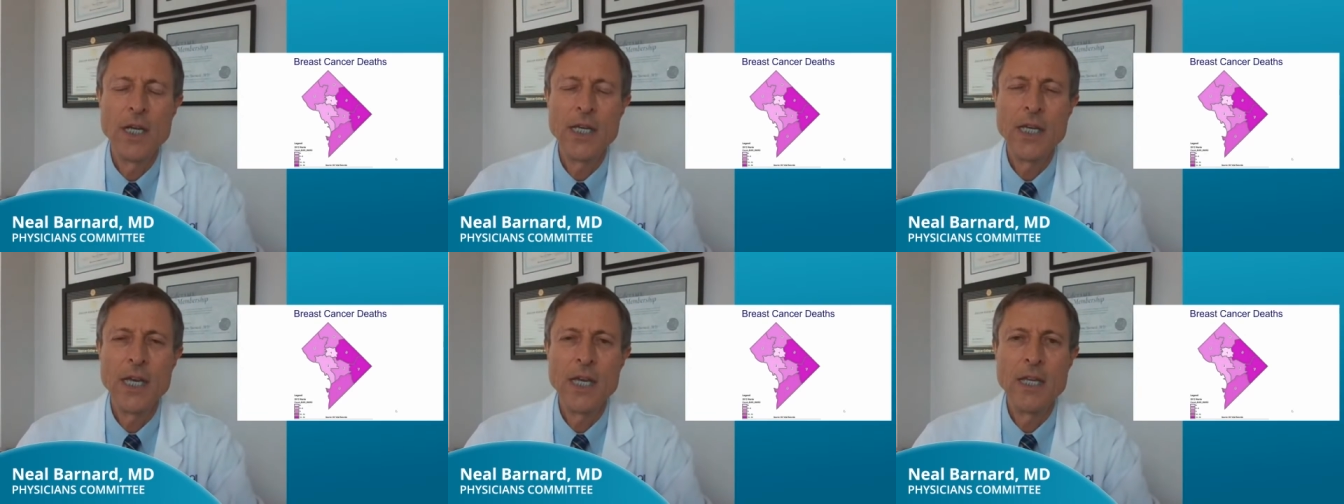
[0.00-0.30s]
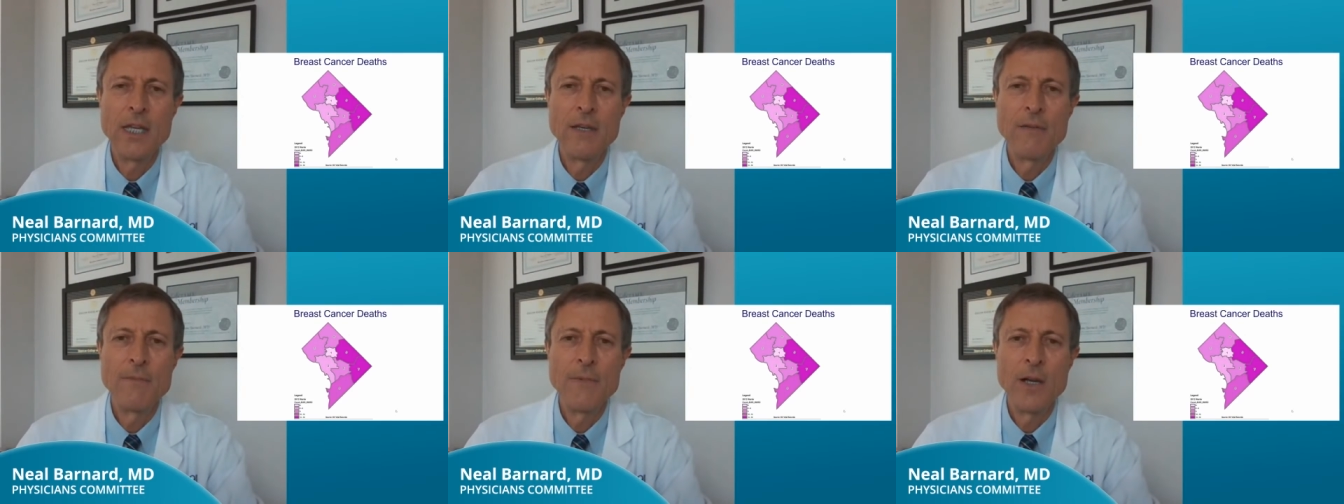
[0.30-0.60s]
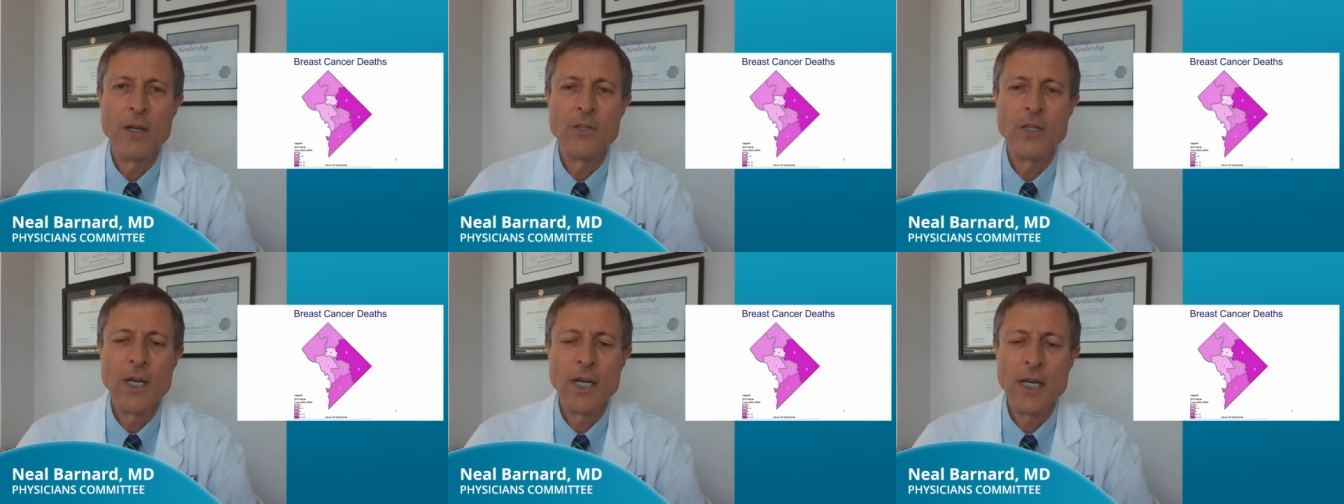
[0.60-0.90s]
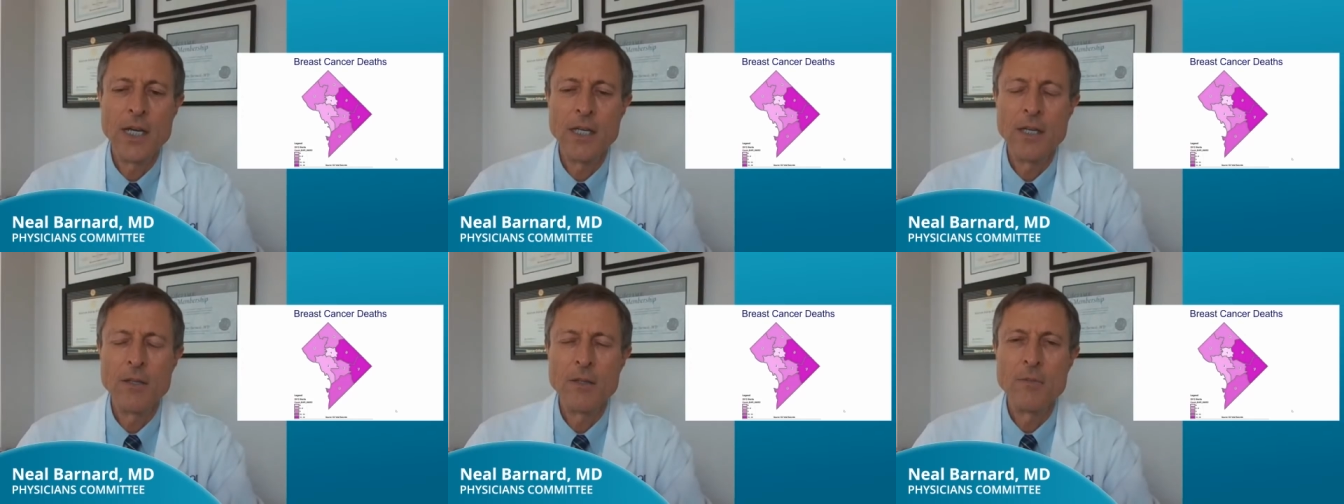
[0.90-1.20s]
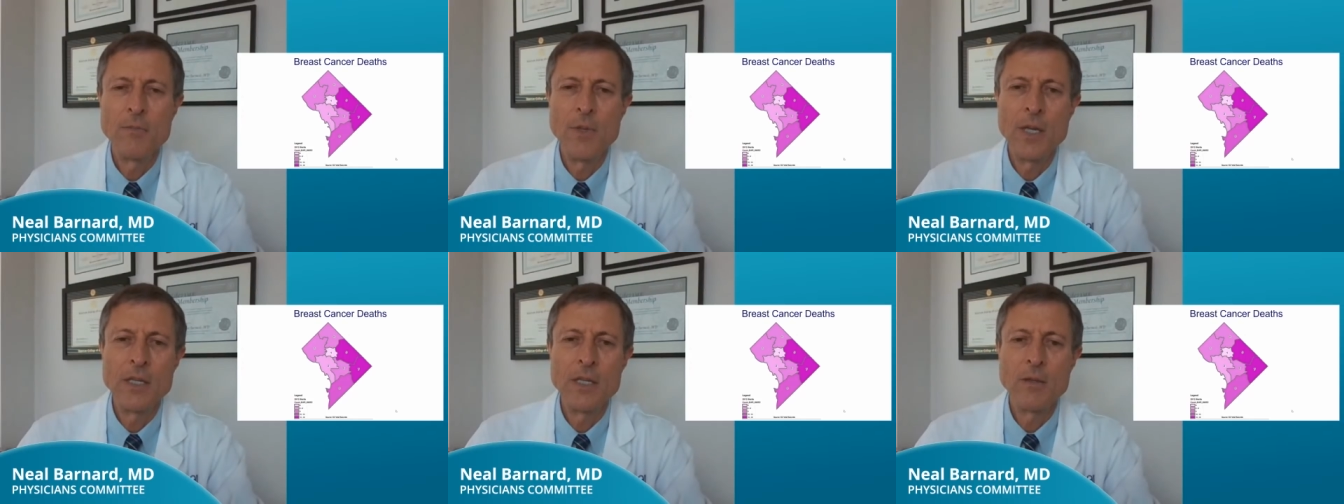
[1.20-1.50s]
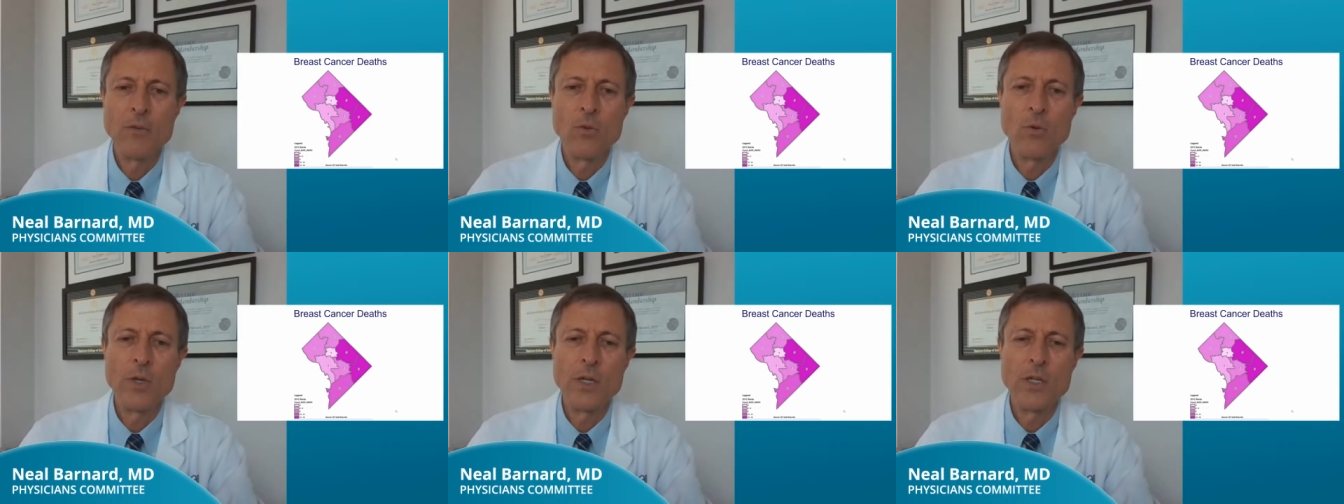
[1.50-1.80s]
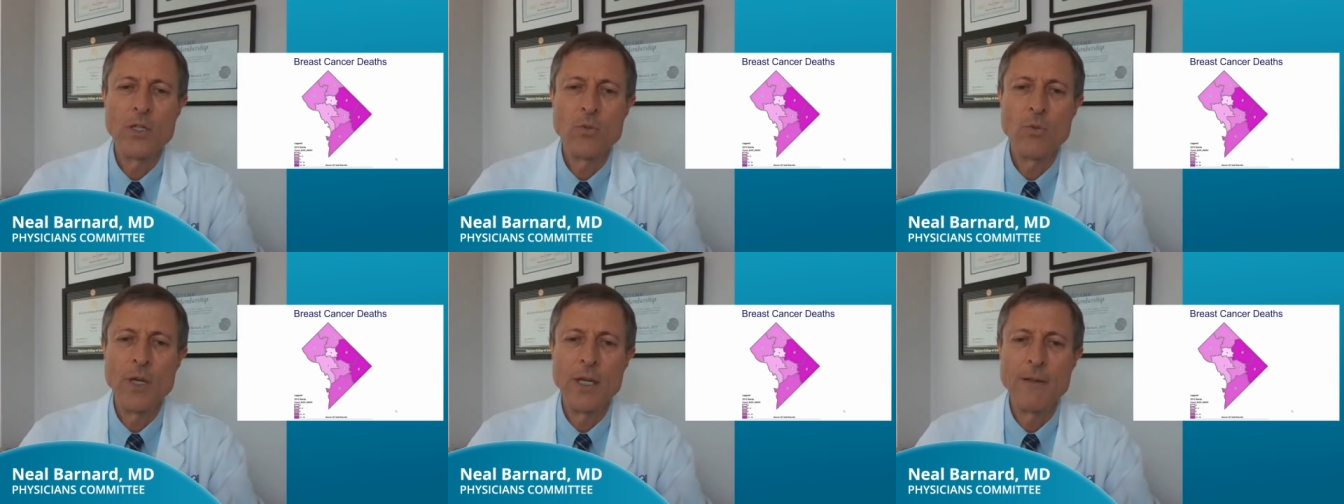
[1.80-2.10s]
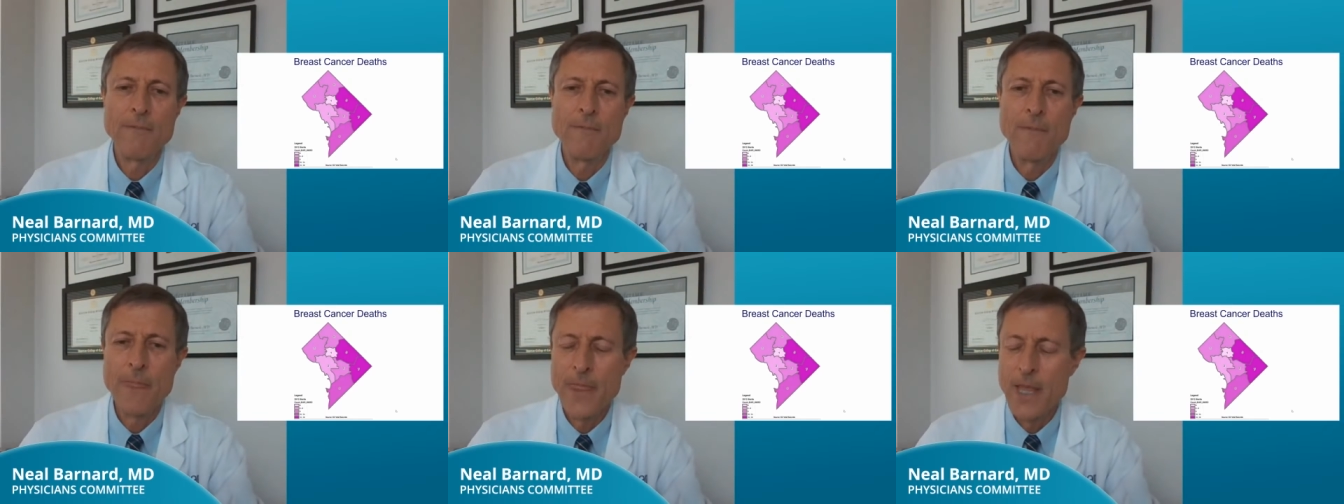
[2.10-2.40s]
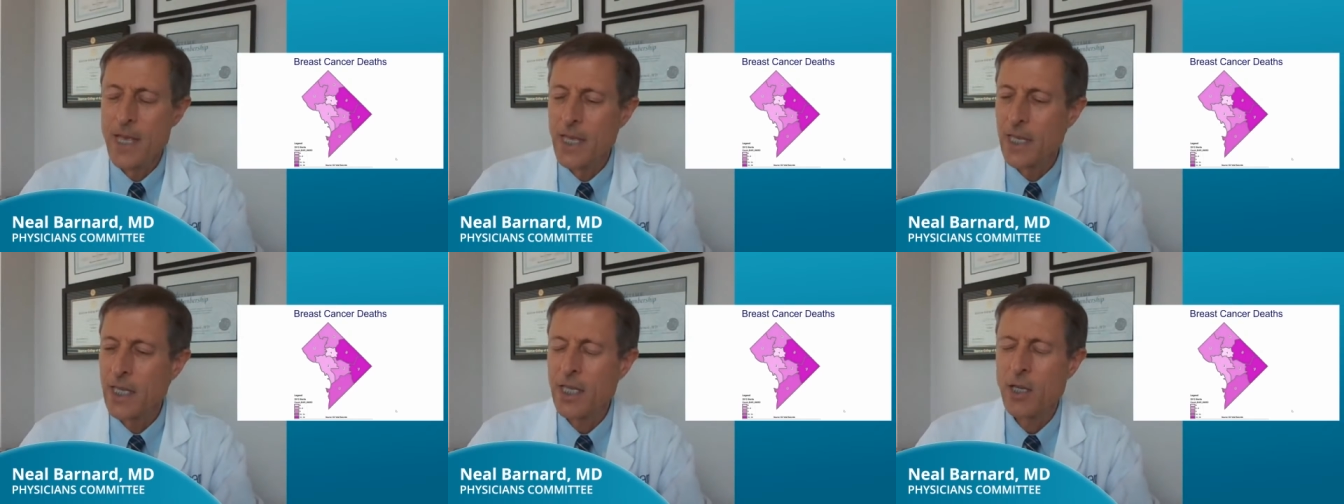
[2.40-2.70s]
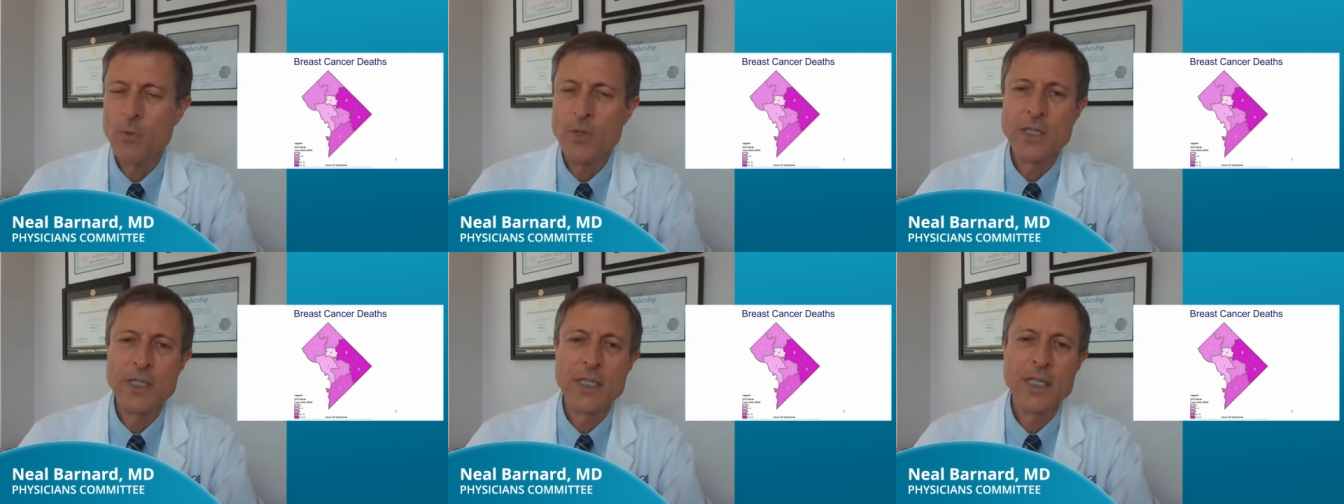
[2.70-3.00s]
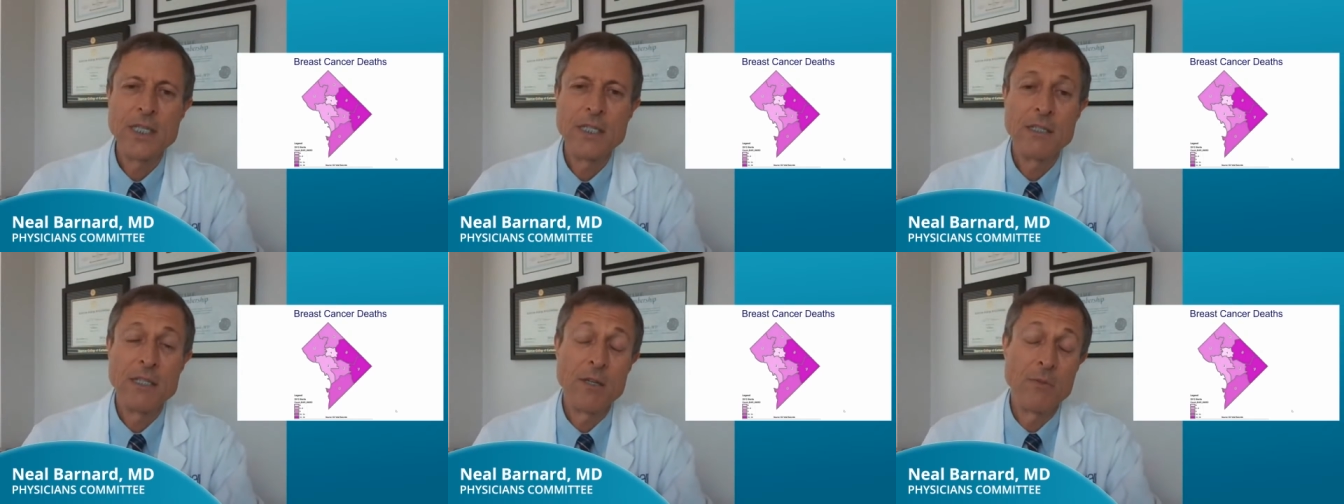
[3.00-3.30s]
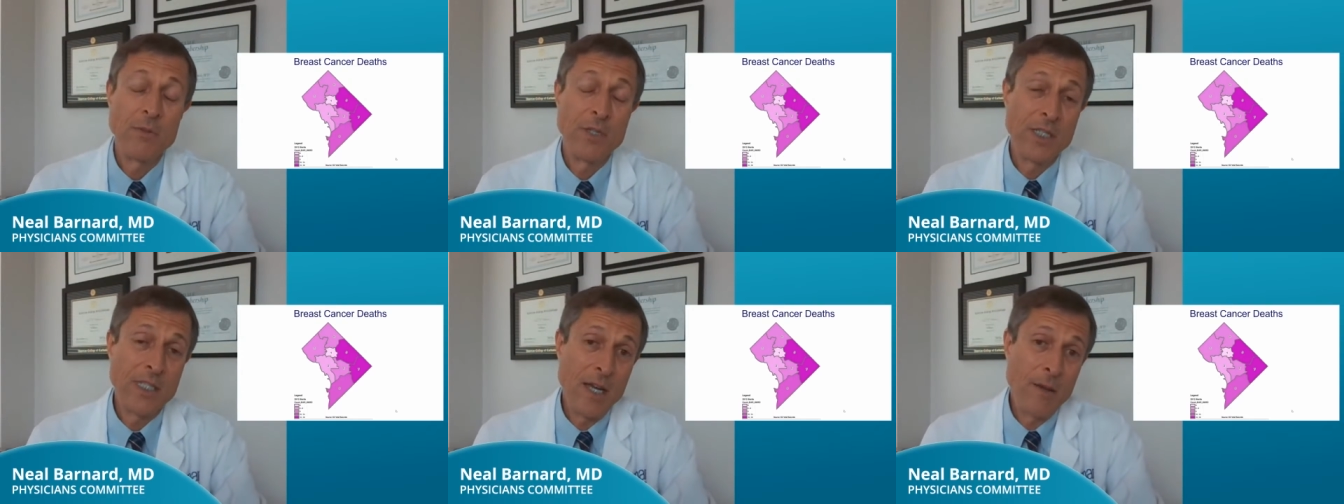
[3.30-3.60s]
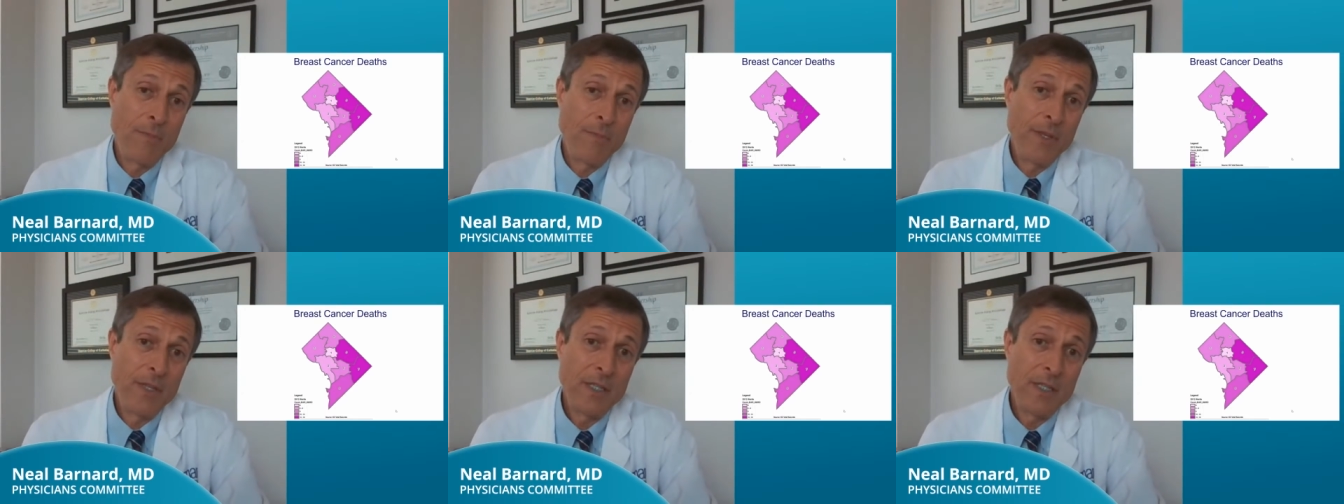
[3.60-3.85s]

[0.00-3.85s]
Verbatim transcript: again, are dying at the quickest rate. Can we, can we stop